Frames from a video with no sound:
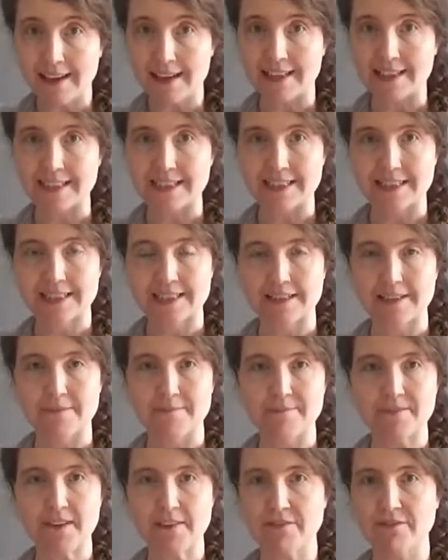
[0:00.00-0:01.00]
And
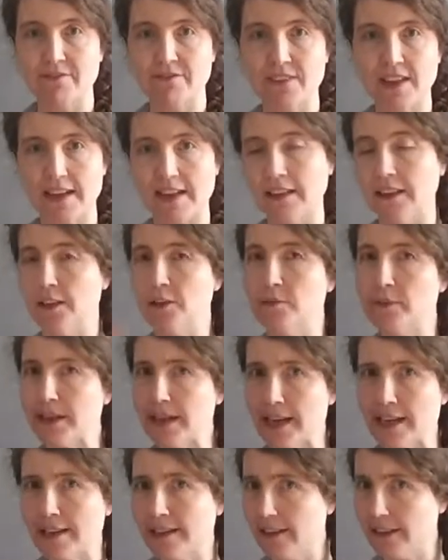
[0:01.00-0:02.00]
they
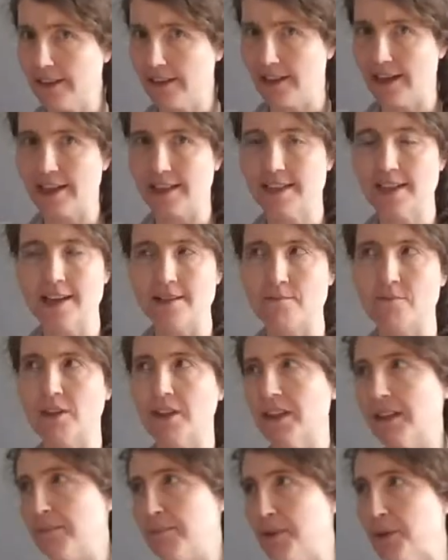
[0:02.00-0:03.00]
illuminated it at nighttime
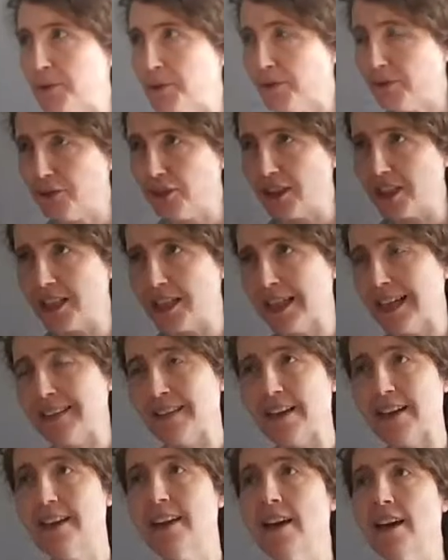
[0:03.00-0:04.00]
really beautifully,
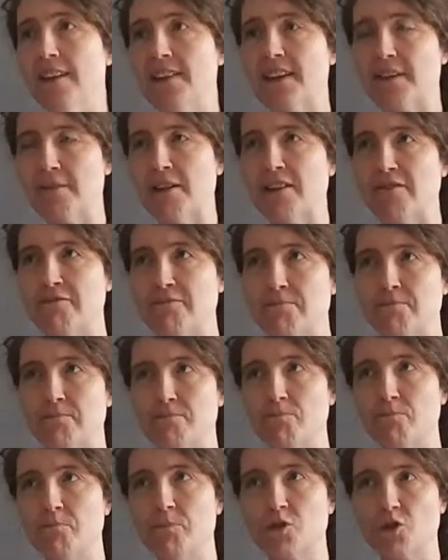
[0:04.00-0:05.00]
and they have
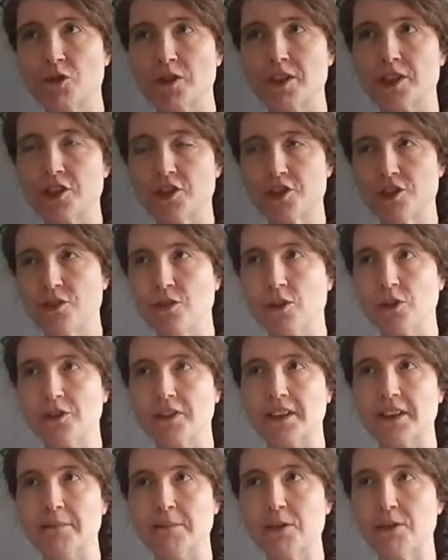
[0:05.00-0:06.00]
traditional
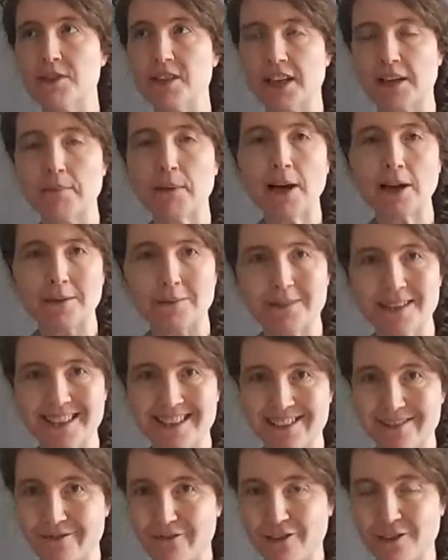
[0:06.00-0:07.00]
Korean music piped
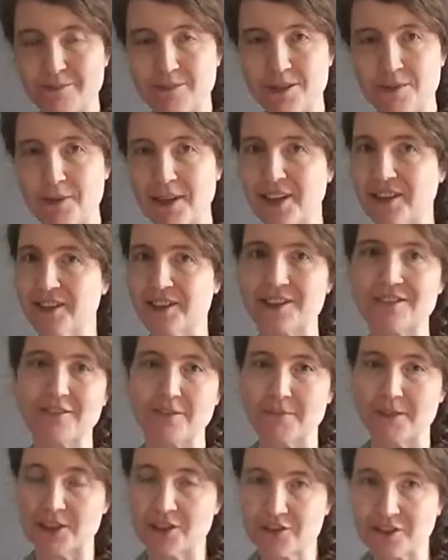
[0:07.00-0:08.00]
in from speakers
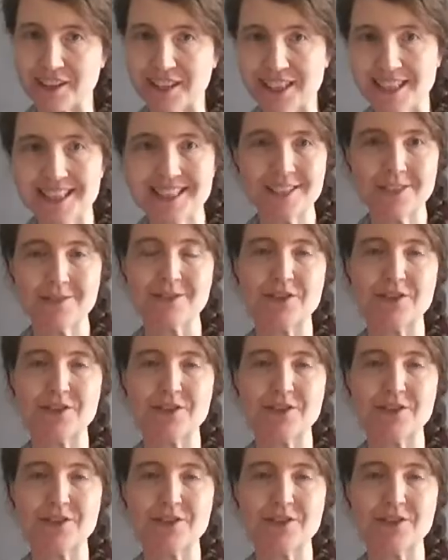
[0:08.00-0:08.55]
from the trees.